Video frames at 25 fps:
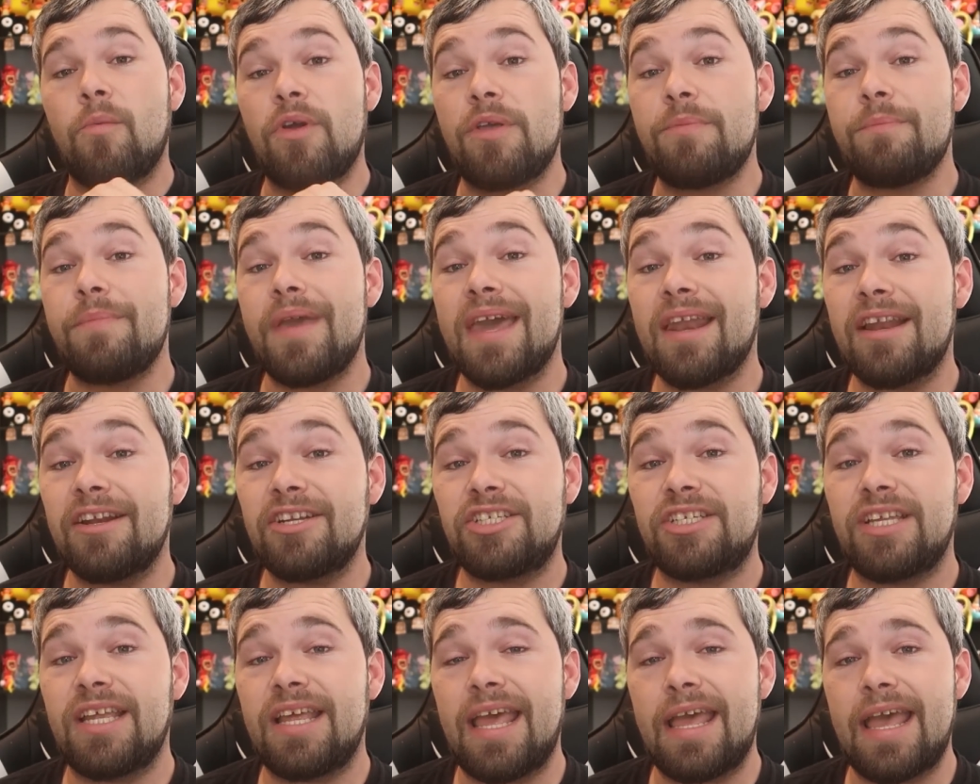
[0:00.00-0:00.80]
We
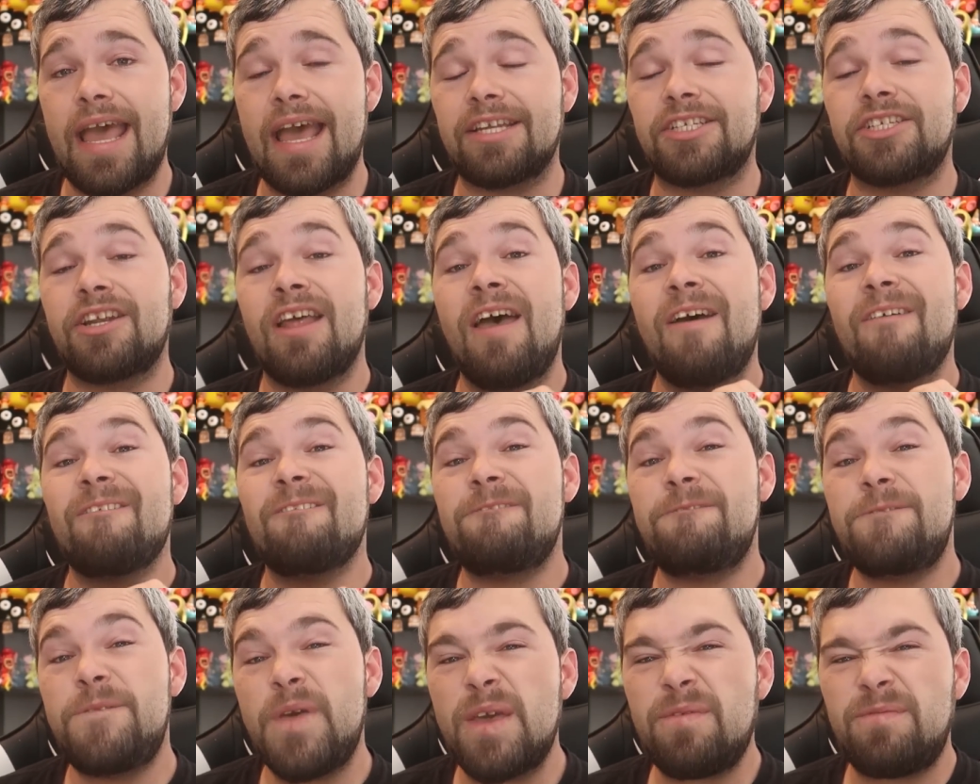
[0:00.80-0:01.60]
managed to hatch
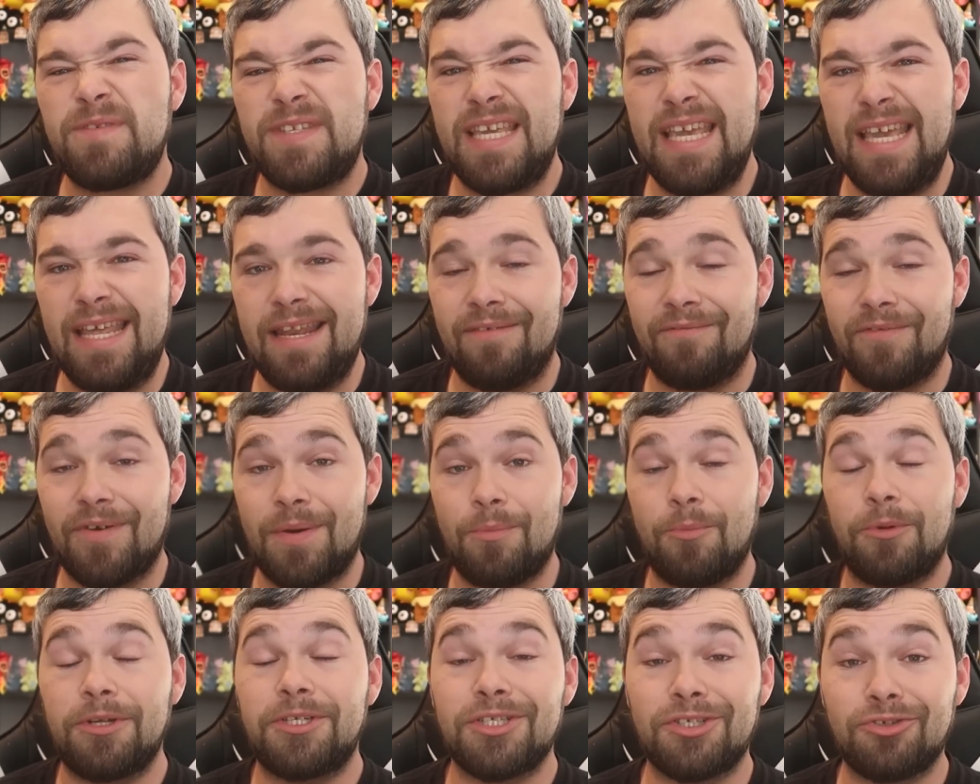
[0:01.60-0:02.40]
15 of
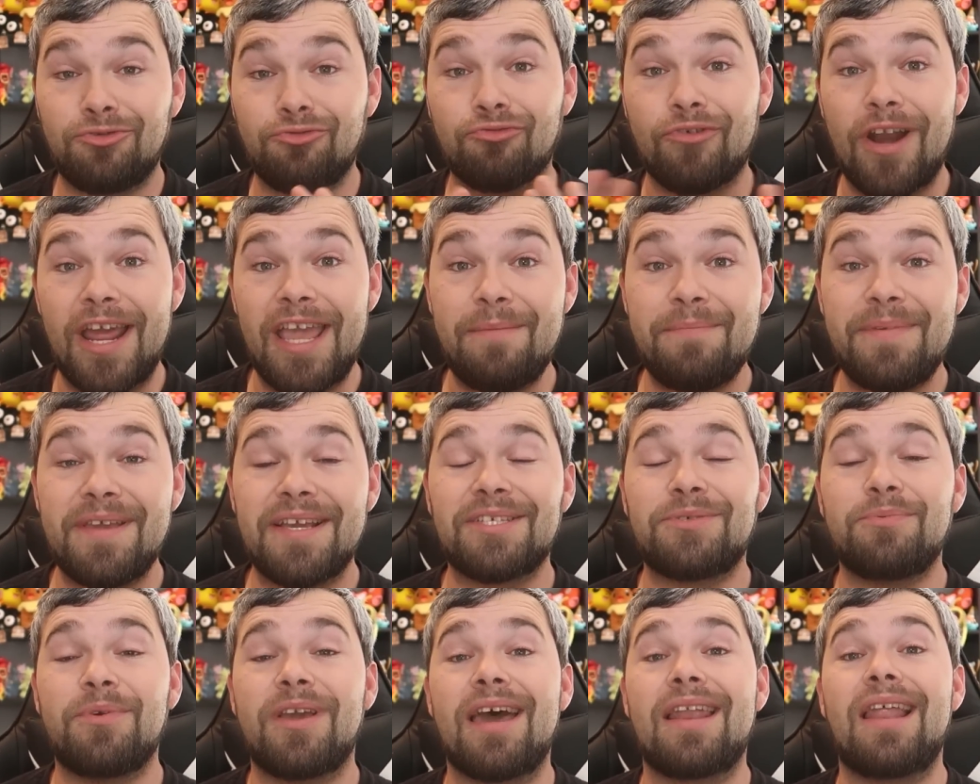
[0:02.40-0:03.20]
them, which is great
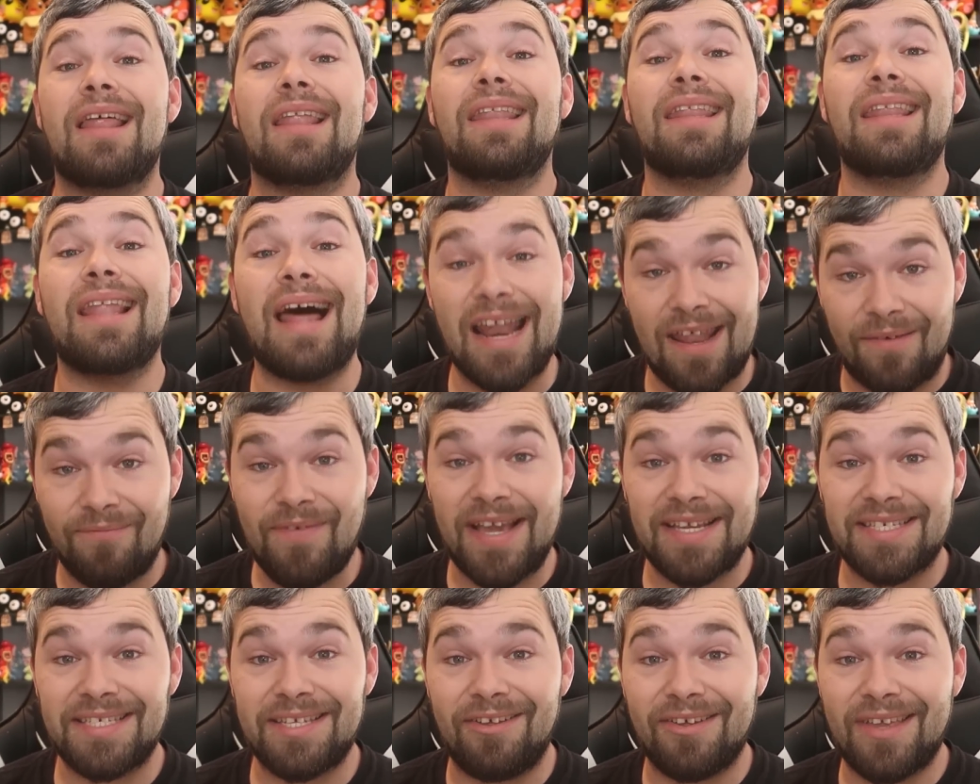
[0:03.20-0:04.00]
because we got a lot
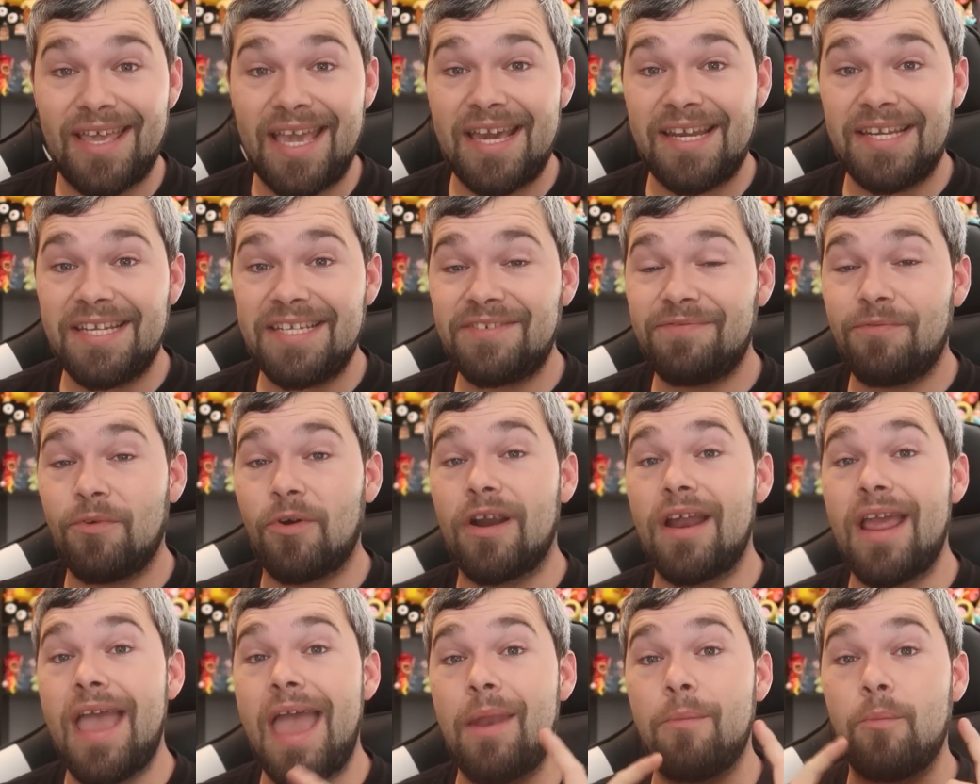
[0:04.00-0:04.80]
of XL candies
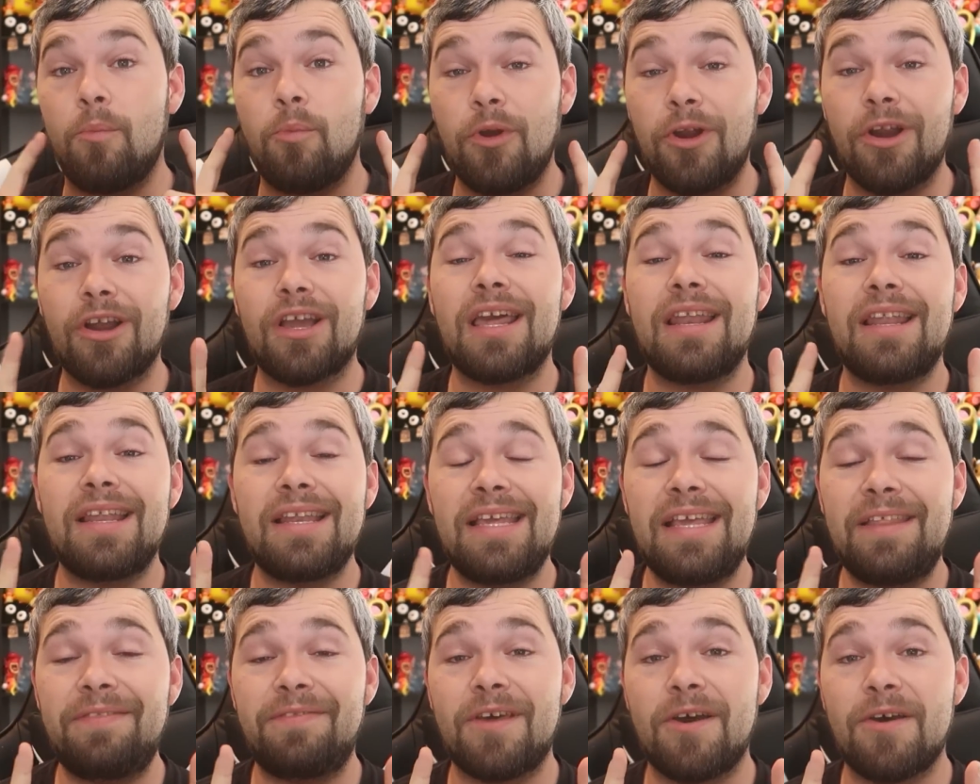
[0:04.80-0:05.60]
for it, and we're gonna
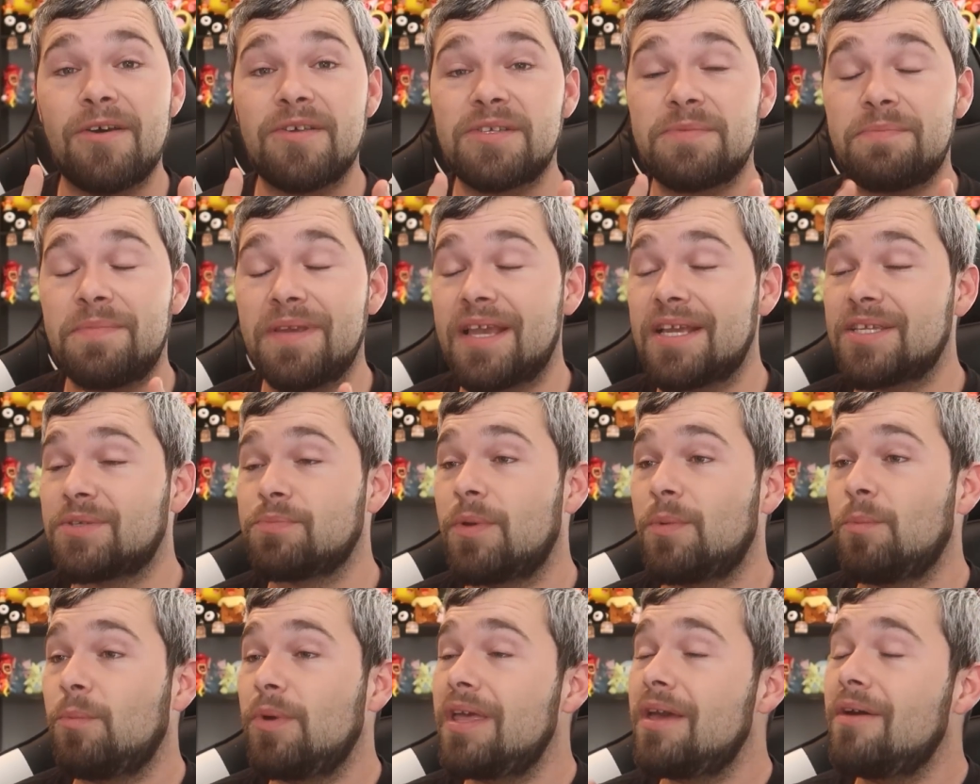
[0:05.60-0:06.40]
need those because
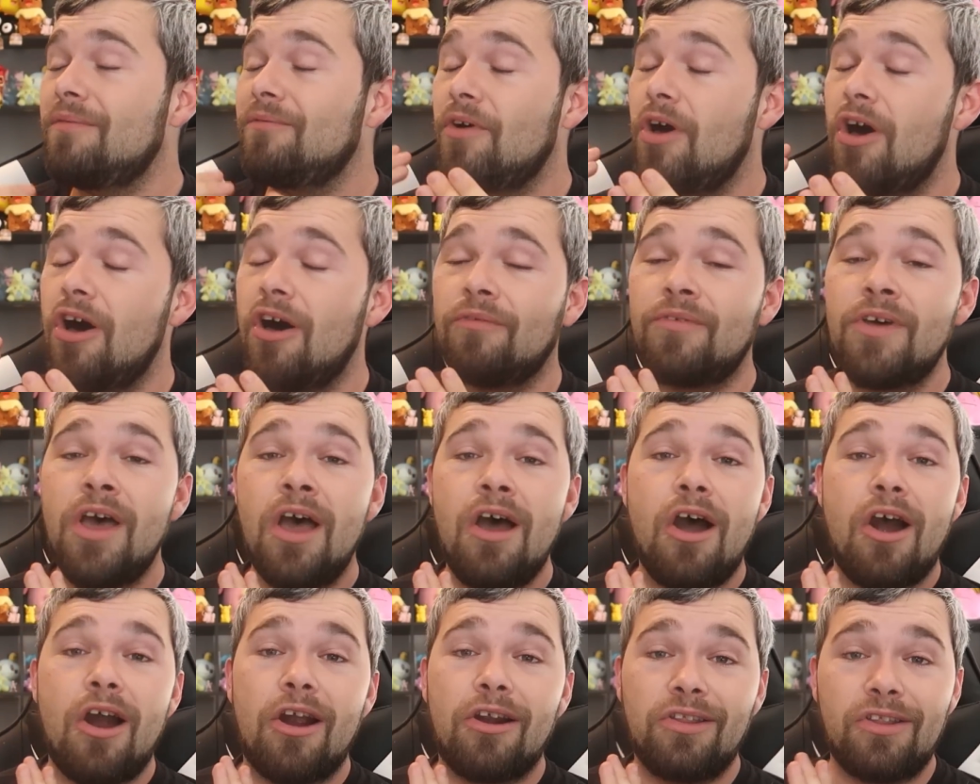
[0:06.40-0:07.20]
when we evolve
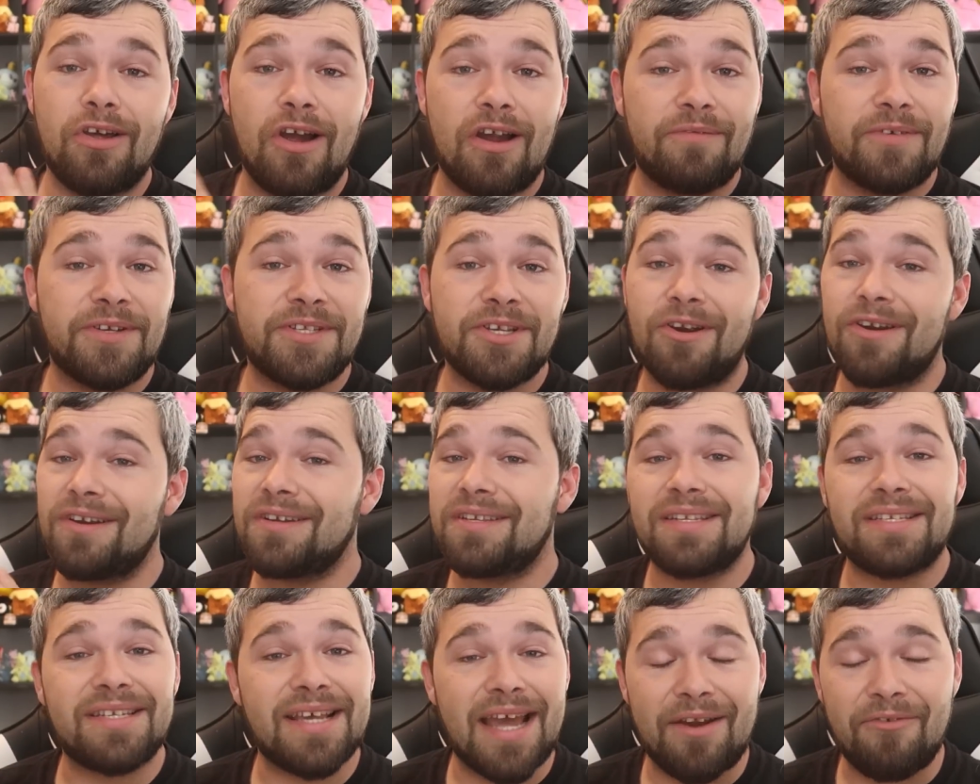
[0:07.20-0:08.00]
our Larvitar
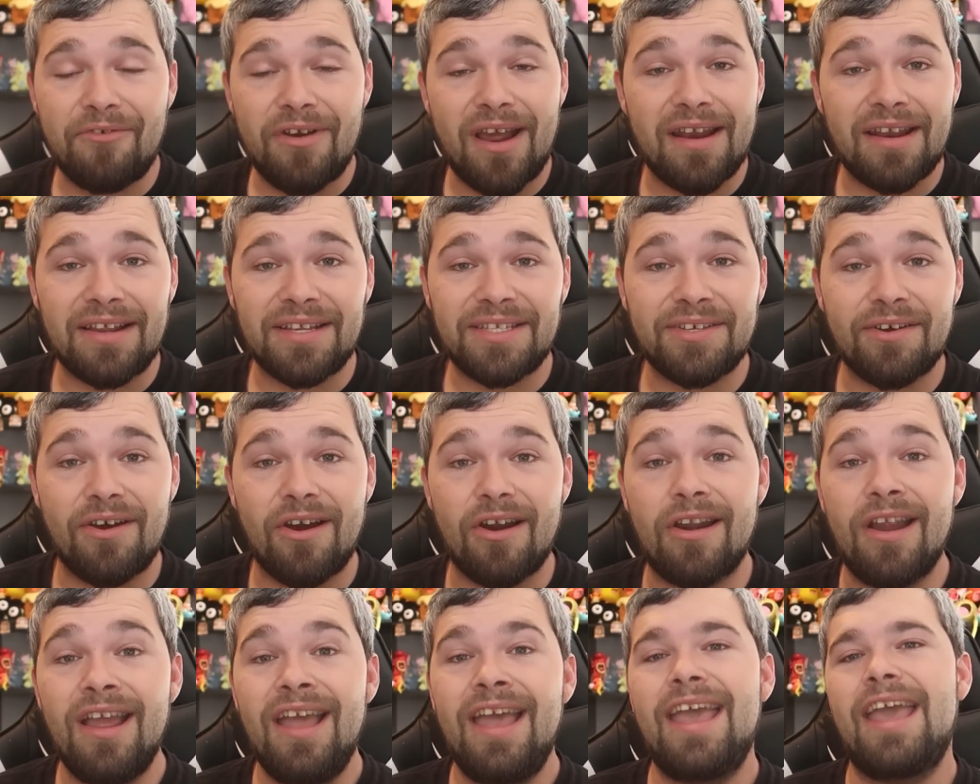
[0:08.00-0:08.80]
into
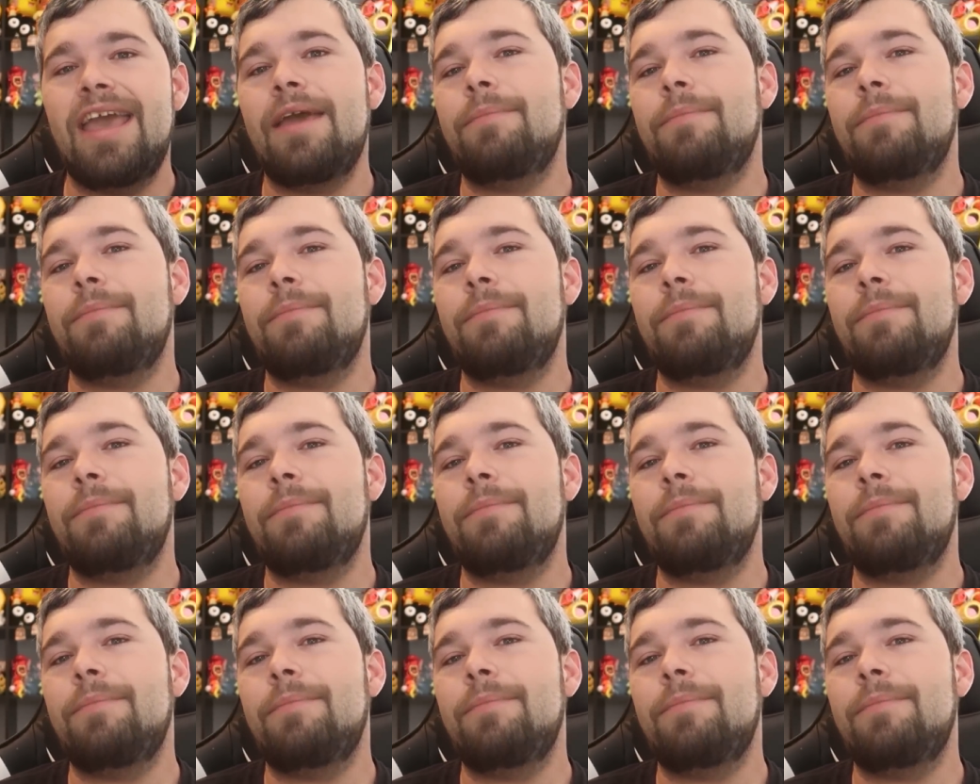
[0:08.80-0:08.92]
Tyranitar,